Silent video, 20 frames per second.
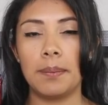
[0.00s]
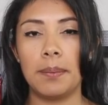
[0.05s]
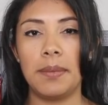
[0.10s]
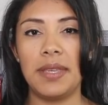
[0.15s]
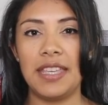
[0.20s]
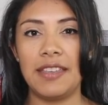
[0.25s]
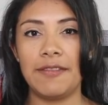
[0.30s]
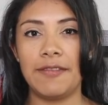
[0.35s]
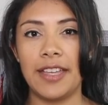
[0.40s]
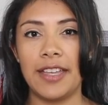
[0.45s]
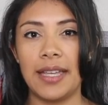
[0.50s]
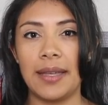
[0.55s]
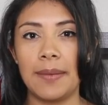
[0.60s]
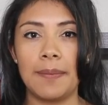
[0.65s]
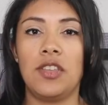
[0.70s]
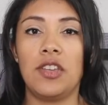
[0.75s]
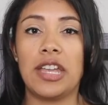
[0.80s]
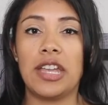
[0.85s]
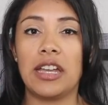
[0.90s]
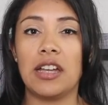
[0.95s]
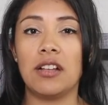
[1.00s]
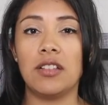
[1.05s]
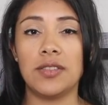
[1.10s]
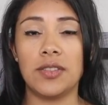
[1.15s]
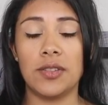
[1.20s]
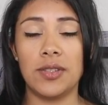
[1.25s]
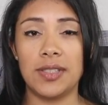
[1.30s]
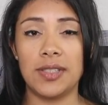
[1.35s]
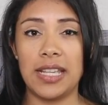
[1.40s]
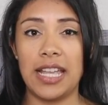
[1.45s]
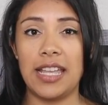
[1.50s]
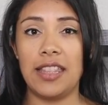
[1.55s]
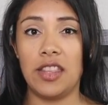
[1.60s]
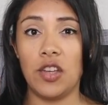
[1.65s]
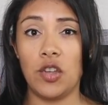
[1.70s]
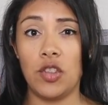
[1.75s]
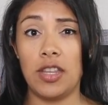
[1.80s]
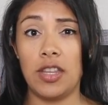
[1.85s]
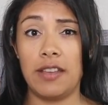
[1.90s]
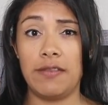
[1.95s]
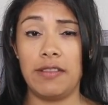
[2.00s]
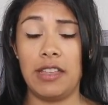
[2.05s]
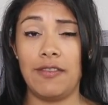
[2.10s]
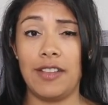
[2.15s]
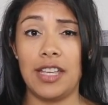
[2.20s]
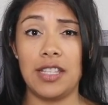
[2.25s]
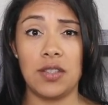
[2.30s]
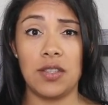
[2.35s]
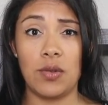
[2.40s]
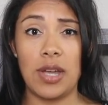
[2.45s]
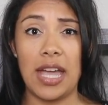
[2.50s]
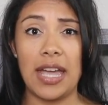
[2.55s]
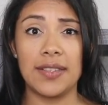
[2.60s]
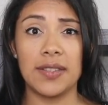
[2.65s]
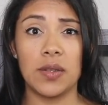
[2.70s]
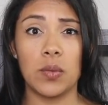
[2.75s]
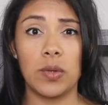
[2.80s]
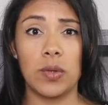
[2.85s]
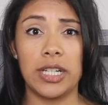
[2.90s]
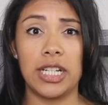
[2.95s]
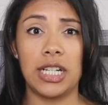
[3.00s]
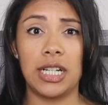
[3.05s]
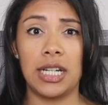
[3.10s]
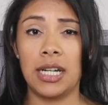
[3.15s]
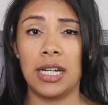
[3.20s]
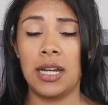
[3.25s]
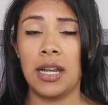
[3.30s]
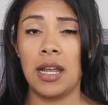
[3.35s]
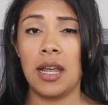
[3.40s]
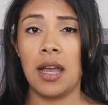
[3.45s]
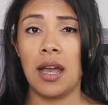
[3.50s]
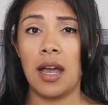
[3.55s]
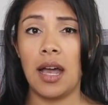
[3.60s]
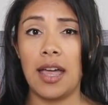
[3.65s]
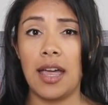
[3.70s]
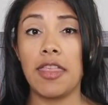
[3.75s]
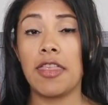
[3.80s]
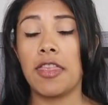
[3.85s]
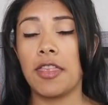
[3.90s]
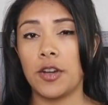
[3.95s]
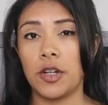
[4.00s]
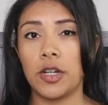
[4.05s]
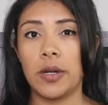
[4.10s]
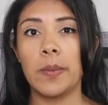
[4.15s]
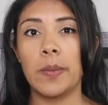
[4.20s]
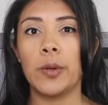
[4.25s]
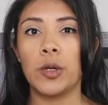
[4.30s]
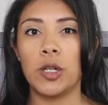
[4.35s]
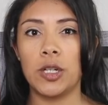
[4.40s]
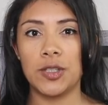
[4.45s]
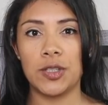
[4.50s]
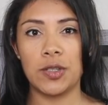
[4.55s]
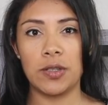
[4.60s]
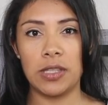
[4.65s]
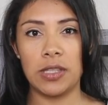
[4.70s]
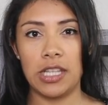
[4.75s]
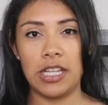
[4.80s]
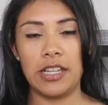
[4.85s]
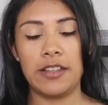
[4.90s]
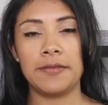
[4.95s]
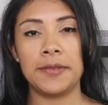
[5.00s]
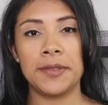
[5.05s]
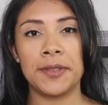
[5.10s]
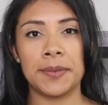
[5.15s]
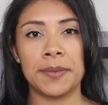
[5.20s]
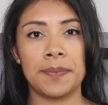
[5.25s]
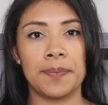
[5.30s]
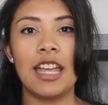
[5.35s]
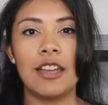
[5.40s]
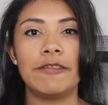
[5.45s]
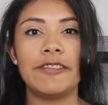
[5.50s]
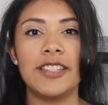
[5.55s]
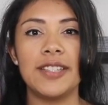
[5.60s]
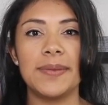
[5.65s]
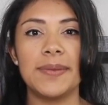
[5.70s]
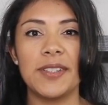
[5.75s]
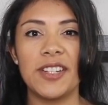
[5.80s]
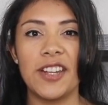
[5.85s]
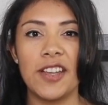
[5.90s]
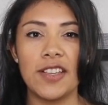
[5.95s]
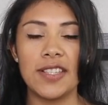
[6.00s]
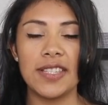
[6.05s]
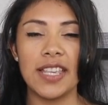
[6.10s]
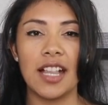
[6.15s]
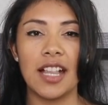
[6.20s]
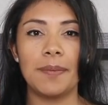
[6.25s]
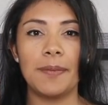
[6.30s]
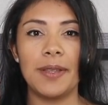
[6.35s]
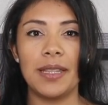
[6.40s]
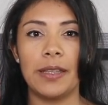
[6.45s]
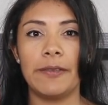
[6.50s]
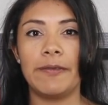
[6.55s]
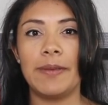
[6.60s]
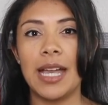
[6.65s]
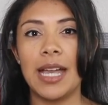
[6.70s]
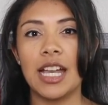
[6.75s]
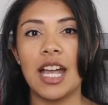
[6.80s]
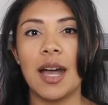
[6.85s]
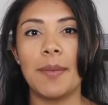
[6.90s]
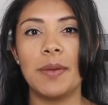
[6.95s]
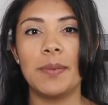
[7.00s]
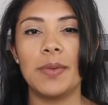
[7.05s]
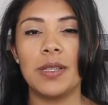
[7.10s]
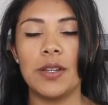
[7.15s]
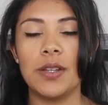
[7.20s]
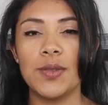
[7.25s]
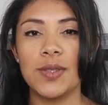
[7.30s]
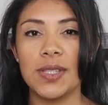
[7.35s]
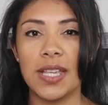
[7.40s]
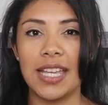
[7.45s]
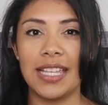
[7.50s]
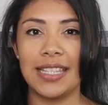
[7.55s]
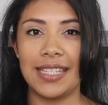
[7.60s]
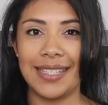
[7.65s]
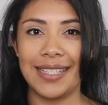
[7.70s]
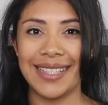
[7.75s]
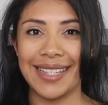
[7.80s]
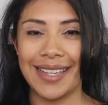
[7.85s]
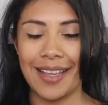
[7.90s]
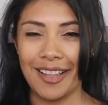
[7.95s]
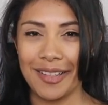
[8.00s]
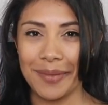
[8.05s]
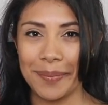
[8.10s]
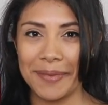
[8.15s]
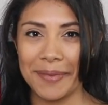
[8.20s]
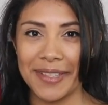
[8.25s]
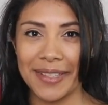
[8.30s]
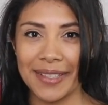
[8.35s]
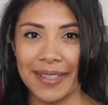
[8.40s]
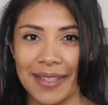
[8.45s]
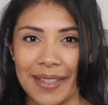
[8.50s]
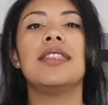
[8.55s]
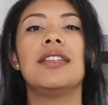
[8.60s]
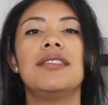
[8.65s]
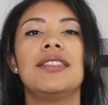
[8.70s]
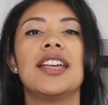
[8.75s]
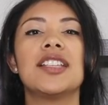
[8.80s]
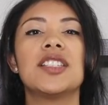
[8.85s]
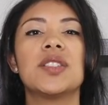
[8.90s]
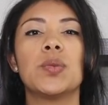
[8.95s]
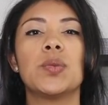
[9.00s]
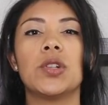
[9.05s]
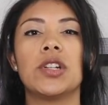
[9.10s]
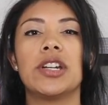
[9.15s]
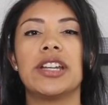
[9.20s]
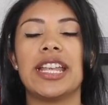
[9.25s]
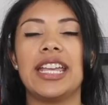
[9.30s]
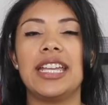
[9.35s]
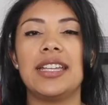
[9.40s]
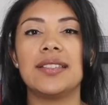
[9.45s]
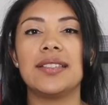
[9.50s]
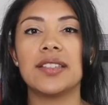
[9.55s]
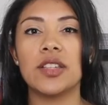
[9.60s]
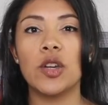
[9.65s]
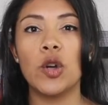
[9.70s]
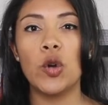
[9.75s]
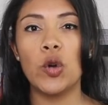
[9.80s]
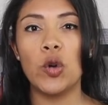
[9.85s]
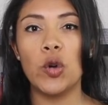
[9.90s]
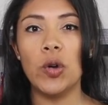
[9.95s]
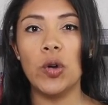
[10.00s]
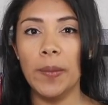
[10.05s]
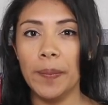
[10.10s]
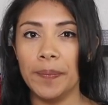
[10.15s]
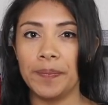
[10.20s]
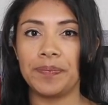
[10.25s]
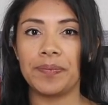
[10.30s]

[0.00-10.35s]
vive? You can also say ¿dónde vive to ask where a third person lives. If this video is helping, leave me a comment below saying this helps. The next word is who,